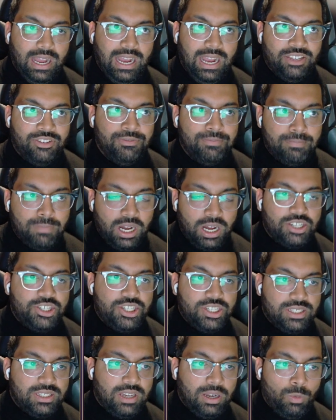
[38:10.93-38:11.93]
as
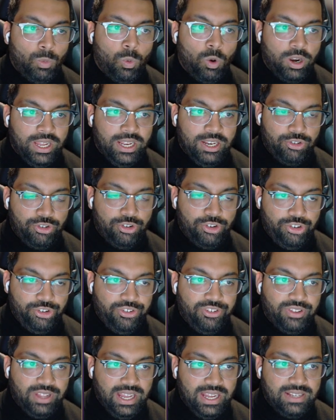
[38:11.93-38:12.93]
much as I want to
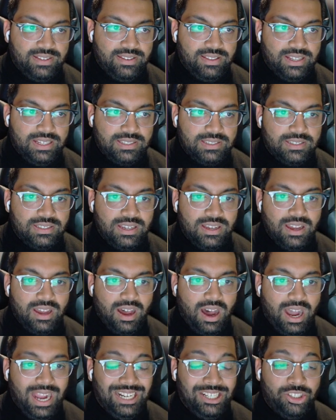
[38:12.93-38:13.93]
introduce that into this,
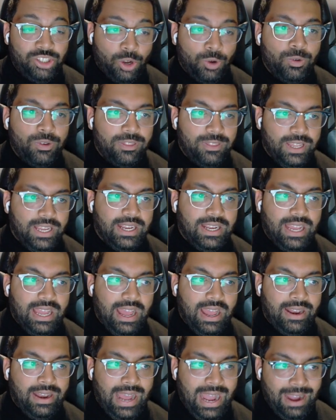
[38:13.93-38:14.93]
I don't think
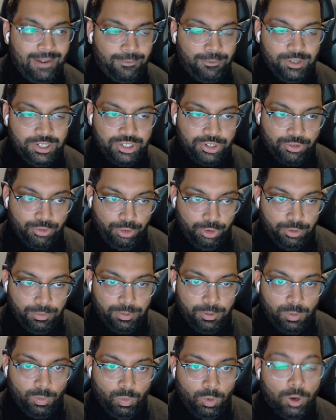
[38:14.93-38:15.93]
an average
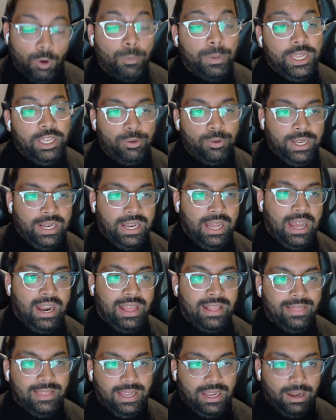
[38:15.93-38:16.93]
group will be doing that, and
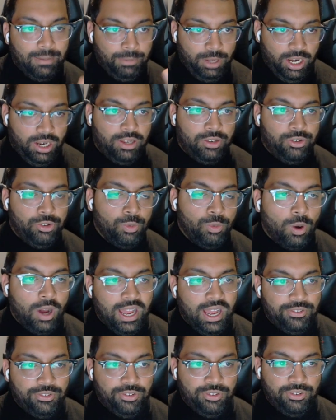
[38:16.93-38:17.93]
I think I'm going to do
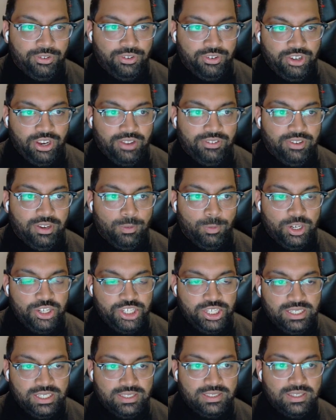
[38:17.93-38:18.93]
what Aslan suggested,
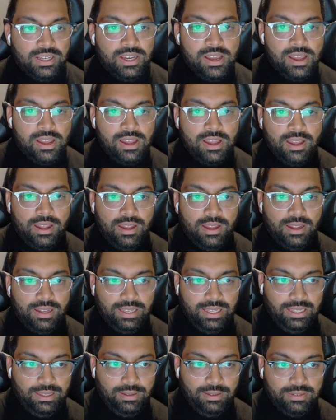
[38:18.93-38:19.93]
which is
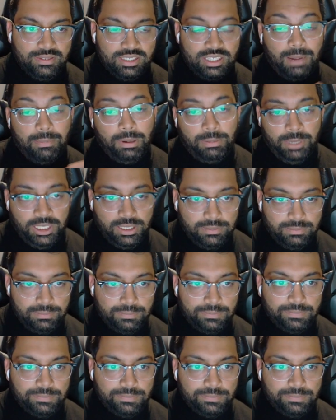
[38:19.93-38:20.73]
supplement.